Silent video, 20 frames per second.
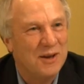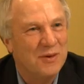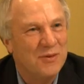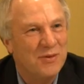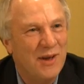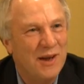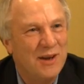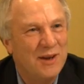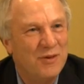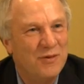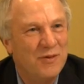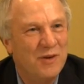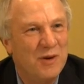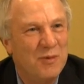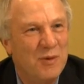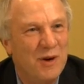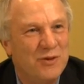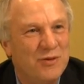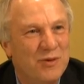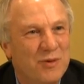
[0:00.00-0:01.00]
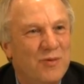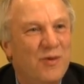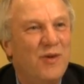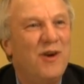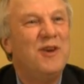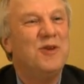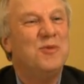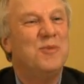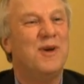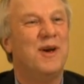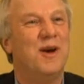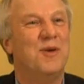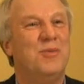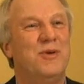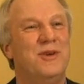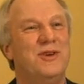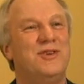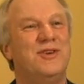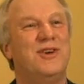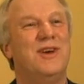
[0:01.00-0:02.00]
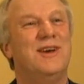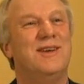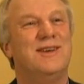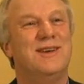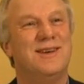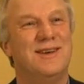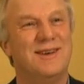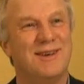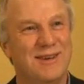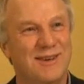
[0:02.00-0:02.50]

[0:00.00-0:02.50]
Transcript: thank you very much for inviting me. I appreciate it.